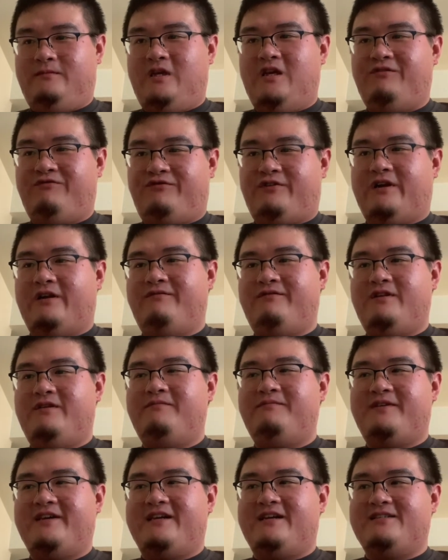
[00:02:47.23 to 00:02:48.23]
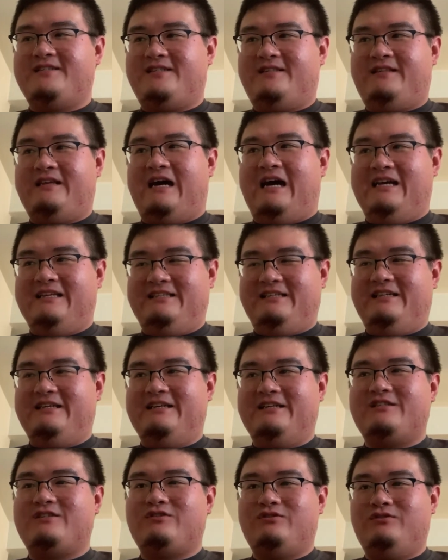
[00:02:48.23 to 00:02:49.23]
in front of them, because the idea
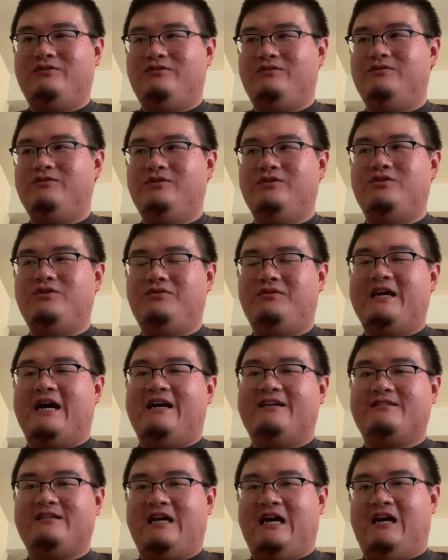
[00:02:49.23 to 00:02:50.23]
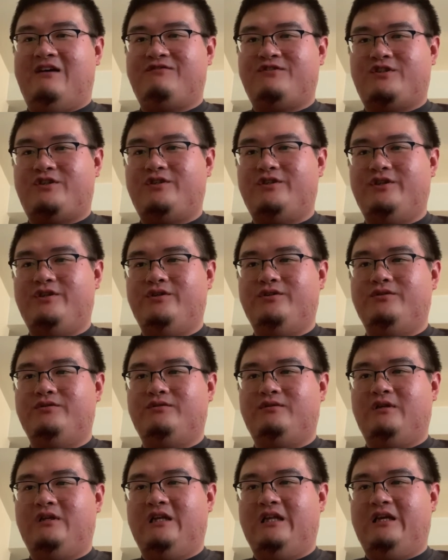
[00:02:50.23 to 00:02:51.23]
is you do that after you
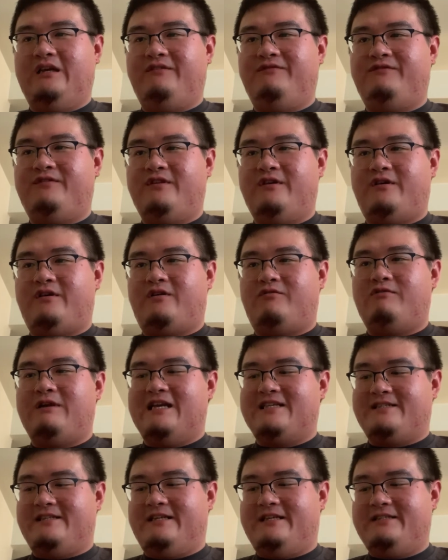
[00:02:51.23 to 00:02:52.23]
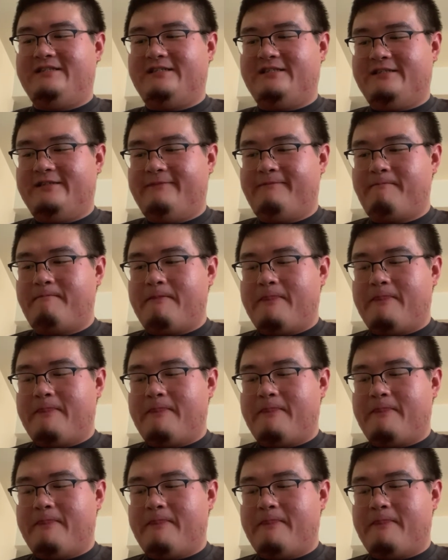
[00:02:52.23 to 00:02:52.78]
leave their residence.